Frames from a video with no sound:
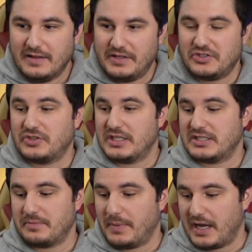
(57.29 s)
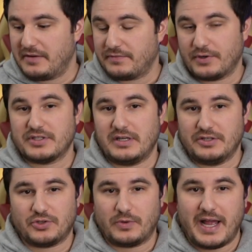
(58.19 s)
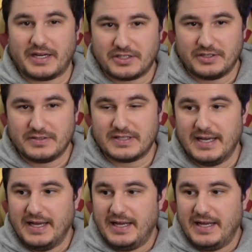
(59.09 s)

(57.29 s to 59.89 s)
This is just my first initial reactions.